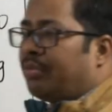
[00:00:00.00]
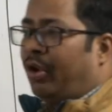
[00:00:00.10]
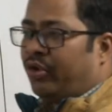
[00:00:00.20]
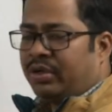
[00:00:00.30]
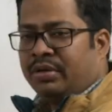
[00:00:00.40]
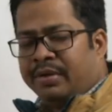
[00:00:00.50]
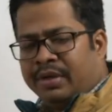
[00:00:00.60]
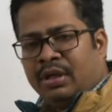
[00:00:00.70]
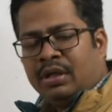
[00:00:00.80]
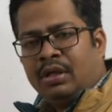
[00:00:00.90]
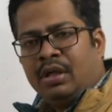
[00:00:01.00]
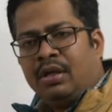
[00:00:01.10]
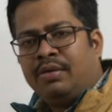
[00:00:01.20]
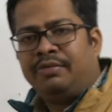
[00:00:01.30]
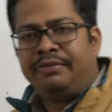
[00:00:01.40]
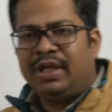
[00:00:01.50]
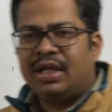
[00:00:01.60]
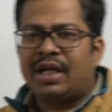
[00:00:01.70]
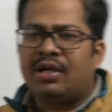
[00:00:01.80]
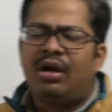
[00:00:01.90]
bound. We
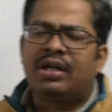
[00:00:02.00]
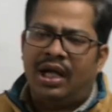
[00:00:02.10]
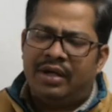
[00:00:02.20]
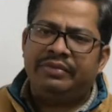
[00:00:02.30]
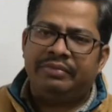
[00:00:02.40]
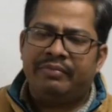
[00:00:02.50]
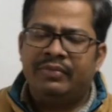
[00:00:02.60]
cannot have